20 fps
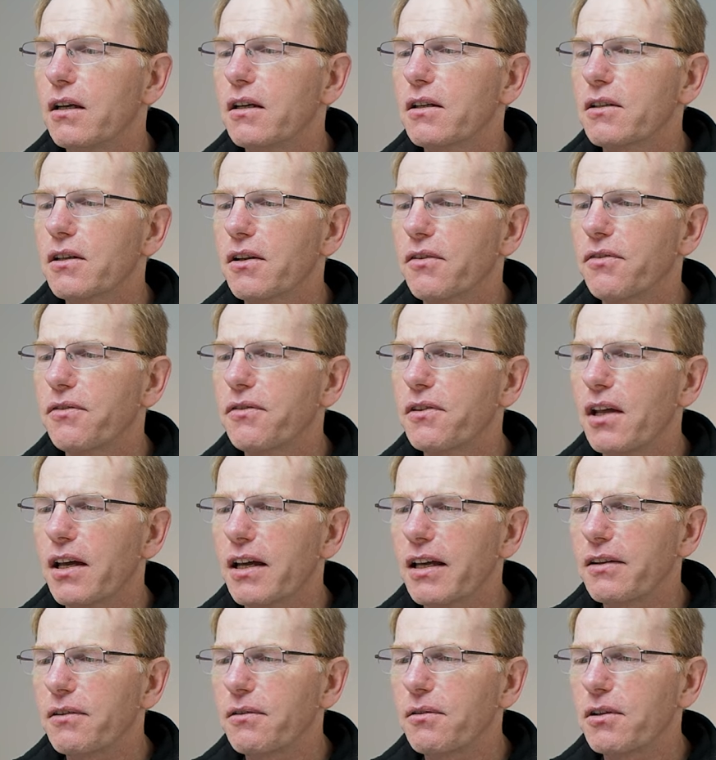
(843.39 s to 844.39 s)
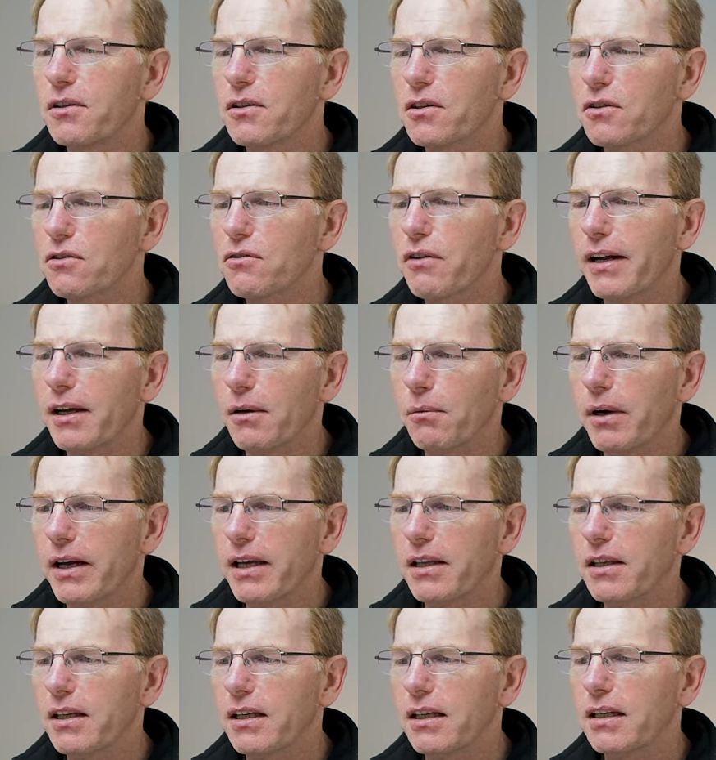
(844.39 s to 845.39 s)
So straight
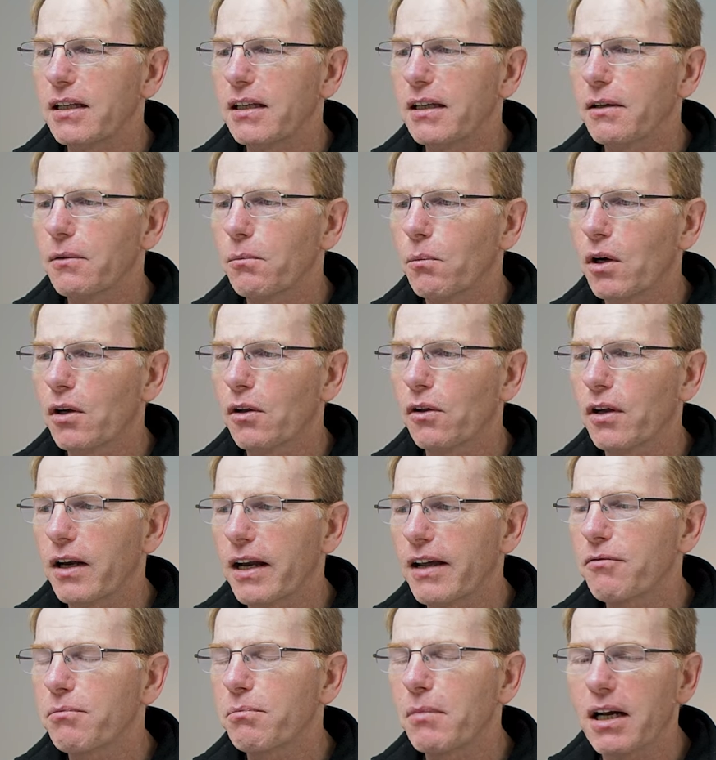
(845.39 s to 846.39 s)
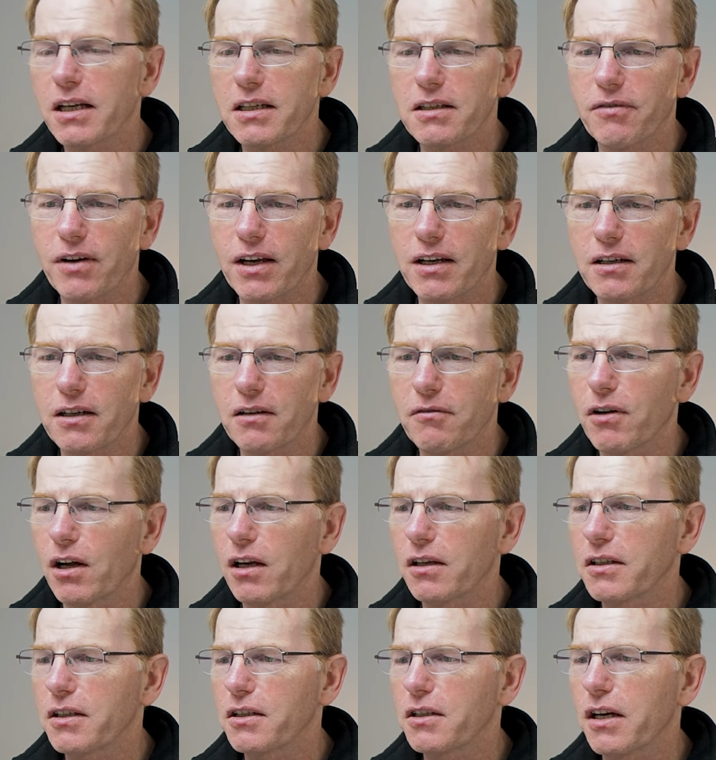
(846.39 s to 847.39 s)
away, the one on the left might have had an
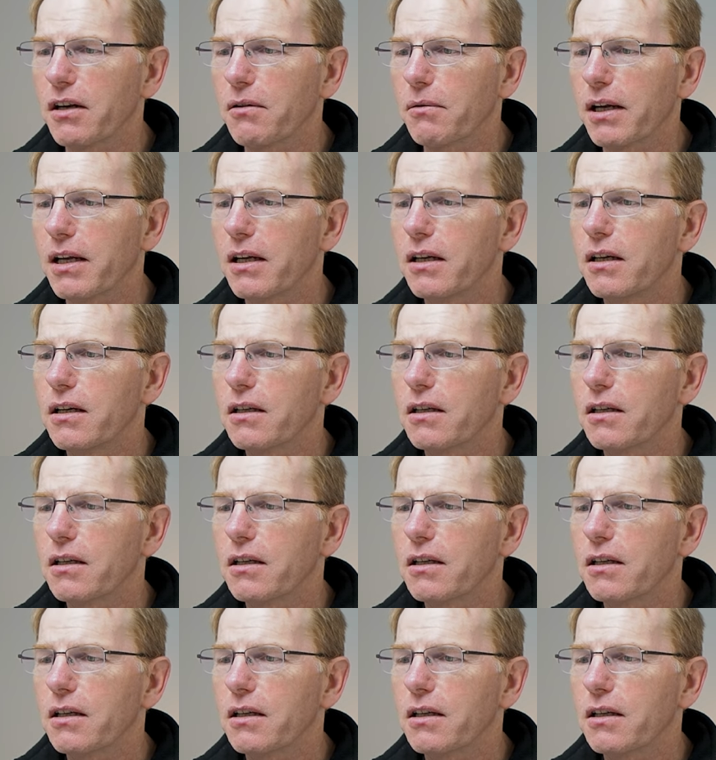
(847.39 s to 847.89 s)
advantage anyway.